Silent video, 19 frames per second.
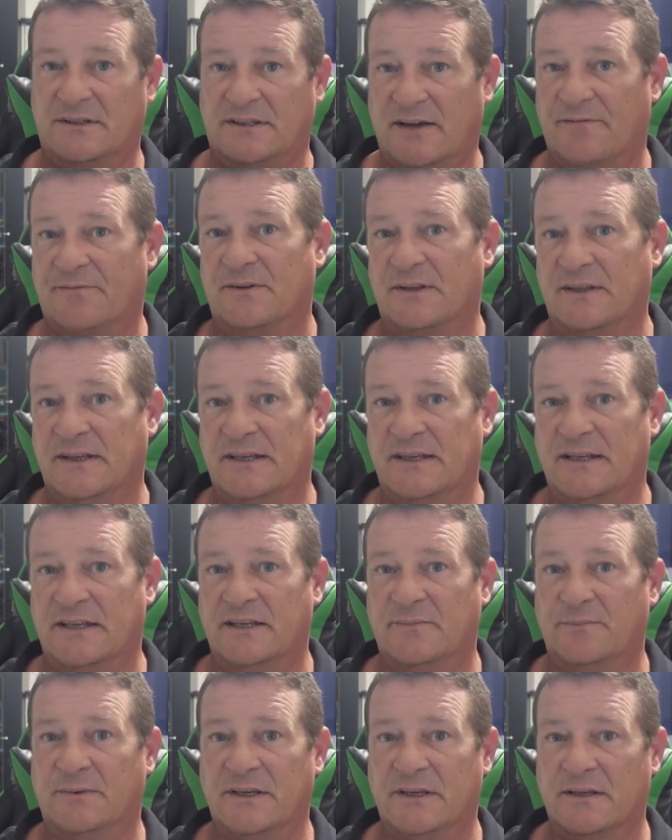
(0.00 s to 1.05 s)
definitely need
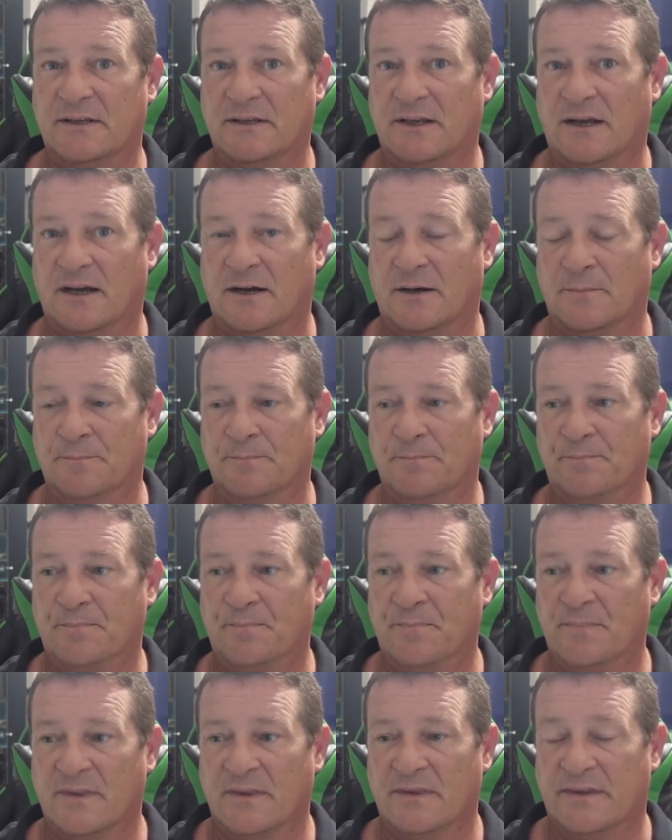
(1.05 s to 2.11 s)
to be
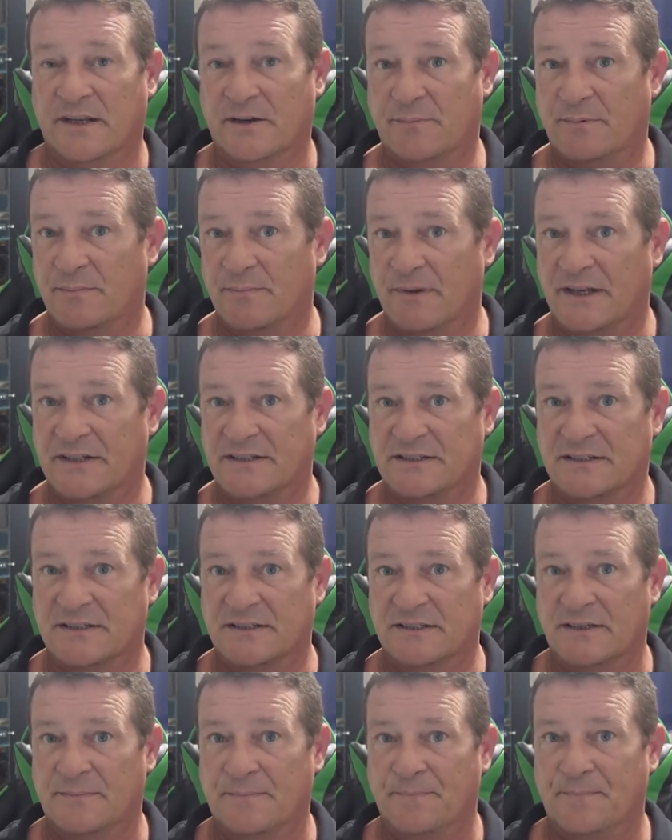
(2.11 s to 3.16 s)

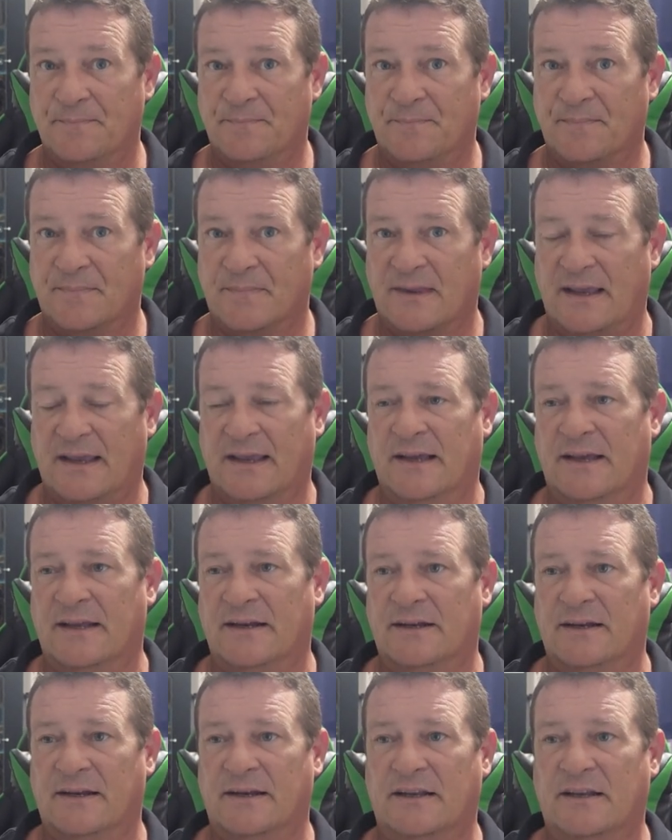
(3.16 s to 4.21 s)
mentioned.
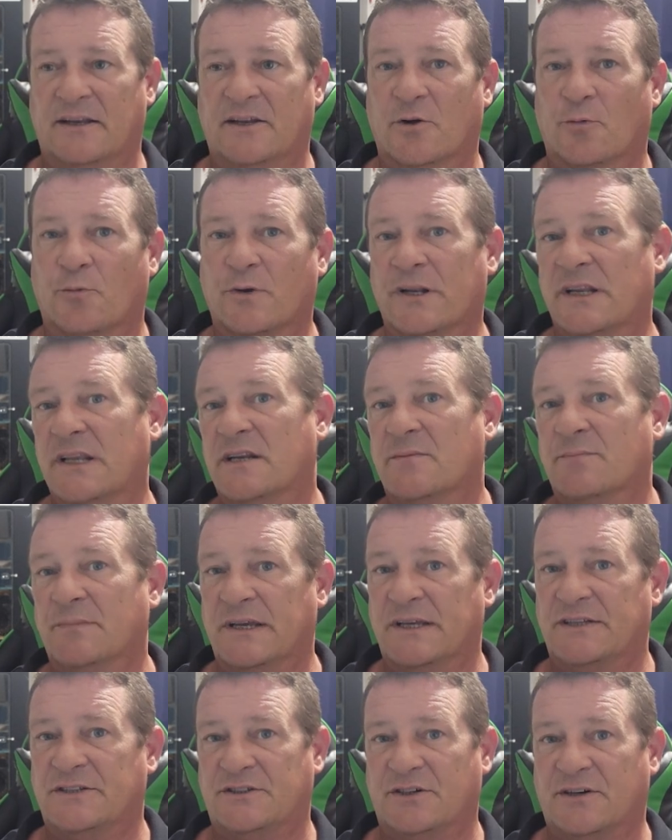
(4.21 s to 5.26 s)
And, you know, we need to
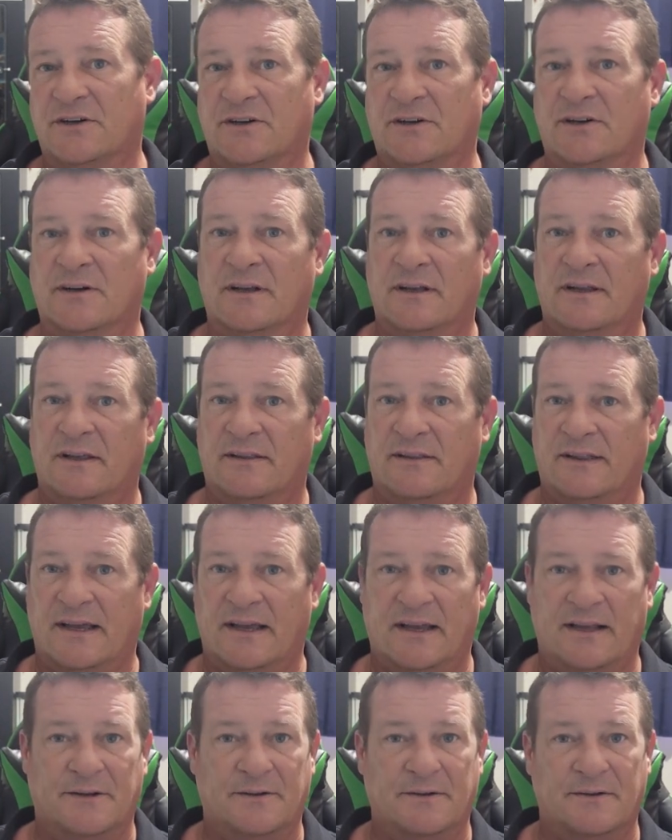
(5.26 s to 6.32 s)
make sure
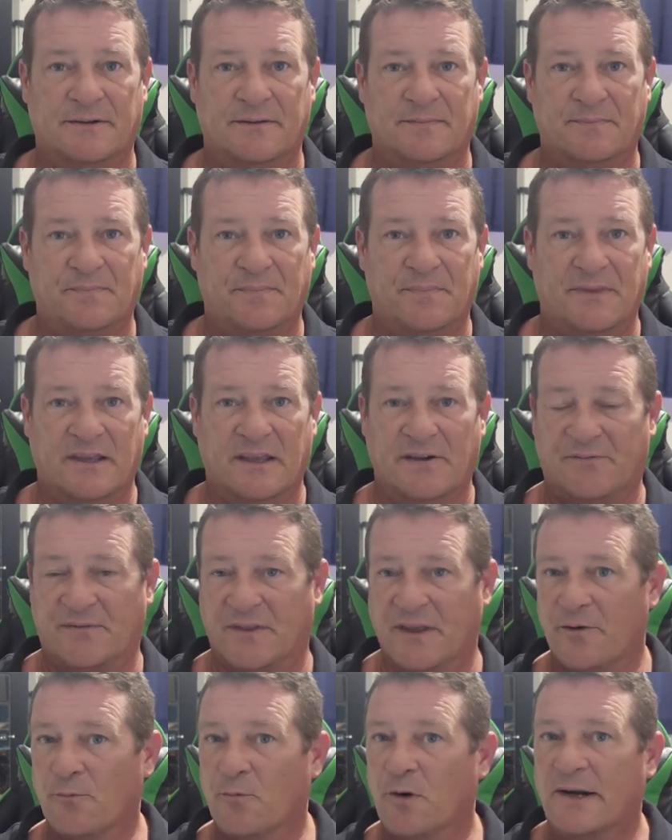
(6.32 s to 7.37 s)
that if
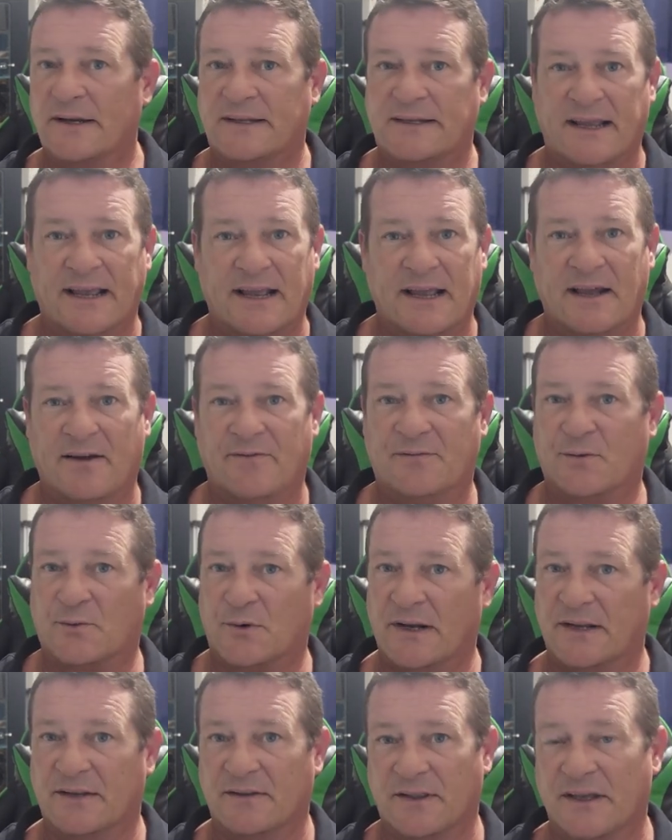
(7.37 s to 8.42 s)
they want to have the
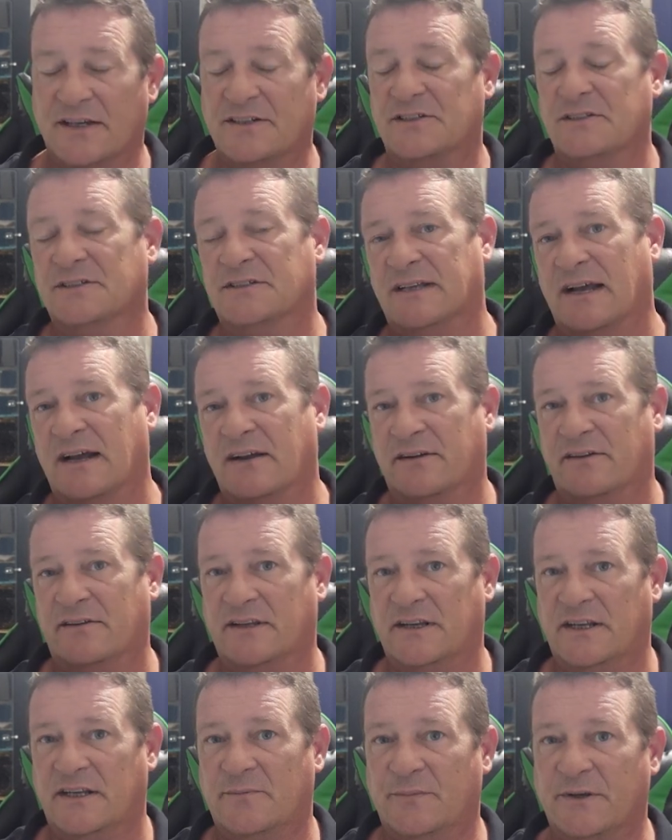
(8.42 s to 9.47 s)
regulations down there,
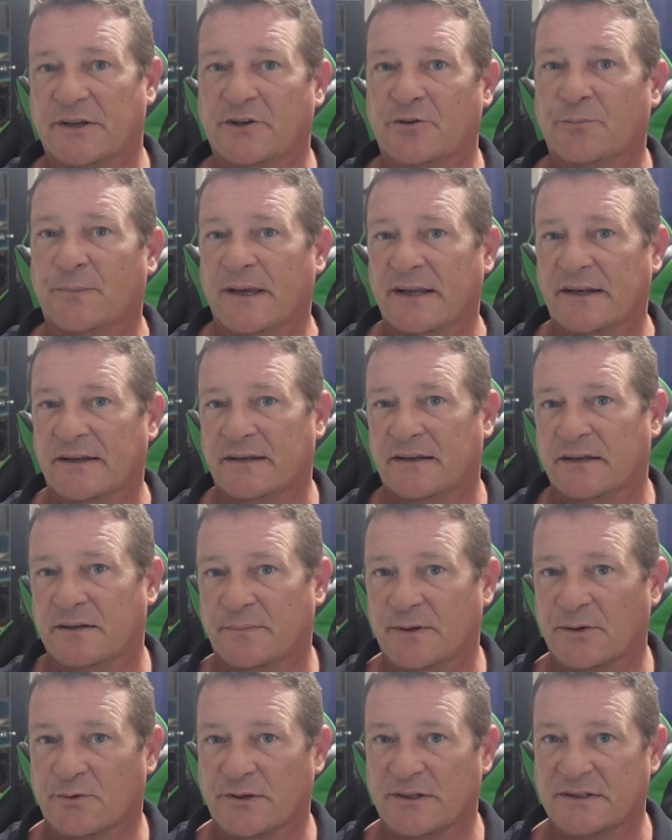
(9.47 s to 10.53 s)
they need to be humane, they need to
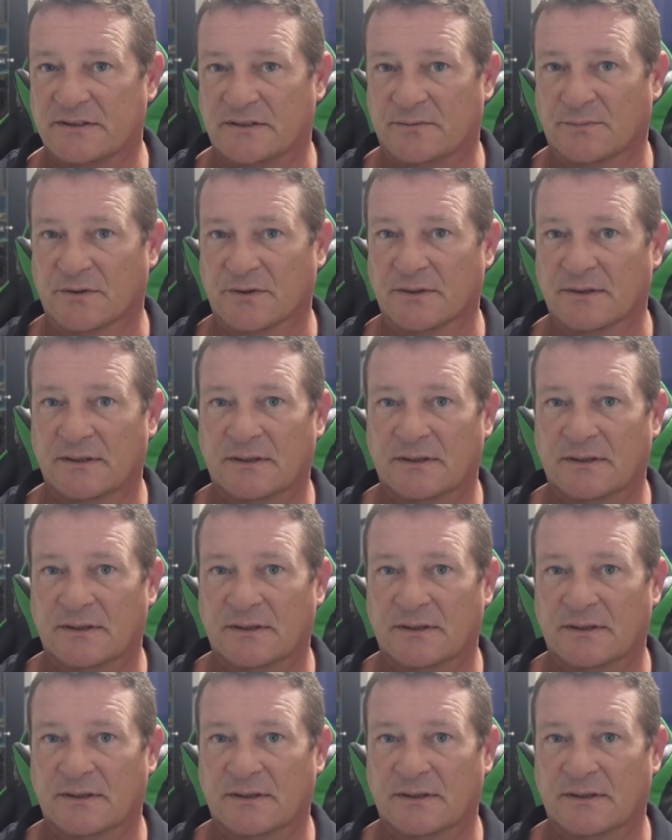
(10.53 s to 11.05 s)
be reasonable.